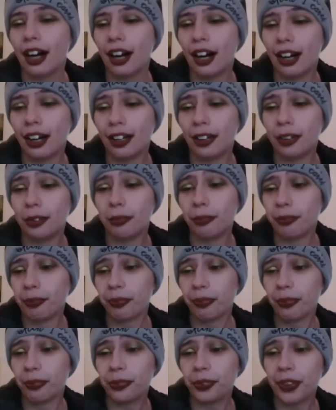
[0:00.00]
Um,
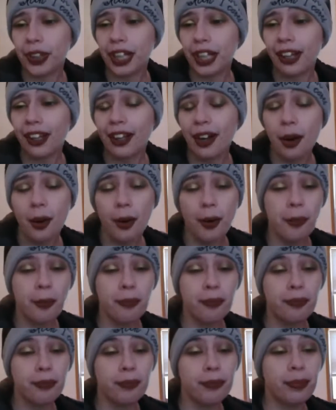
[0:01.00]

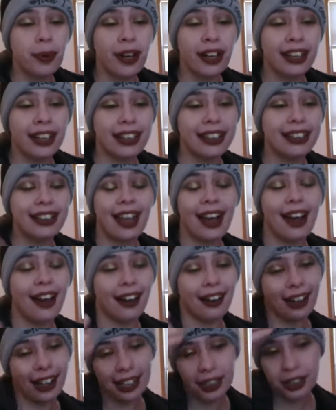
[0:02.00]
but
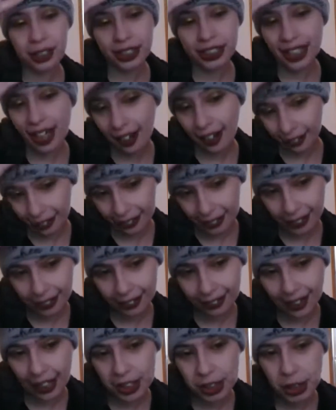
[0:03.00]
yeah, I just
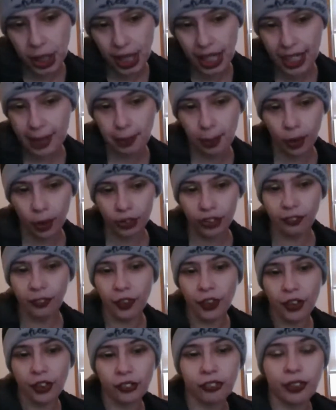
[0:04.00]
highlighted that Jack pulled the
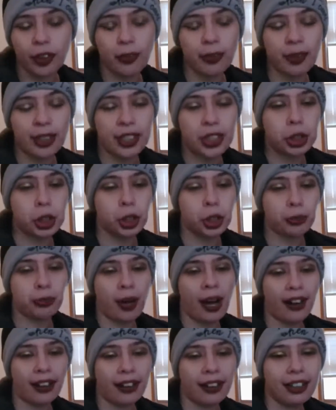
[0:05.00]
phone from his shirt
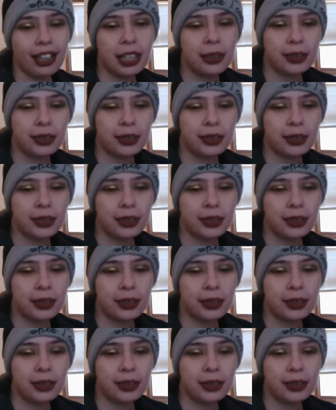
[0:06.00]
pocket.